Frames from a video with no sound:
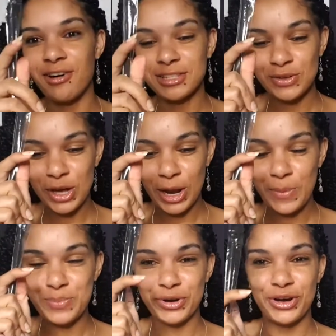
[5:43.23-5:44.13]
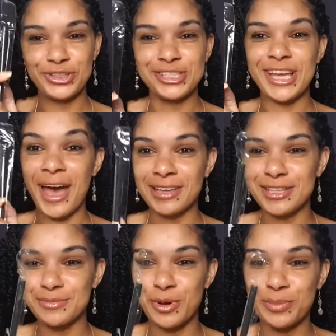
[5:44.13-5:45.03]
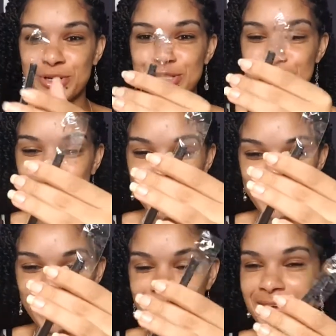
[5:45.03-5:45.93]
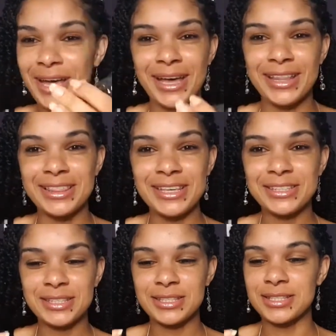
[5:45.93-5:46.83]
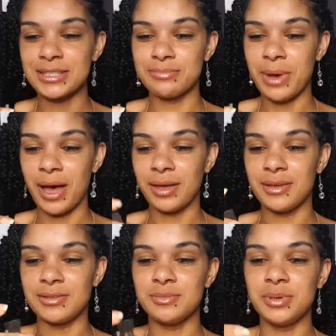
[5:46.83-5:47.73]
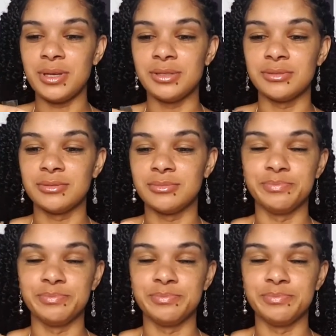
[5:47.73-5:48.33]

i also got a brush item number two this bag is being